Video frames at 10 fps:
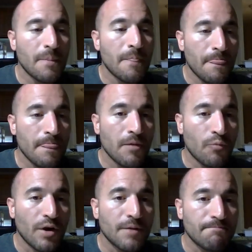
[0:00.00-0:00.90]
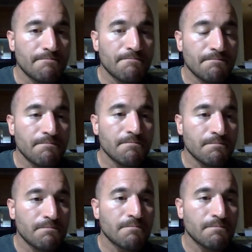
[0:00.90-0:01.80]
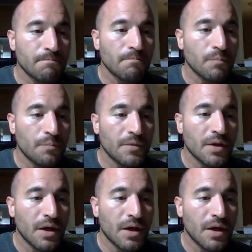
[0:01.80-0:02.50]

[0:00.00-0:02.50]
ignorant about it, but it is the truth.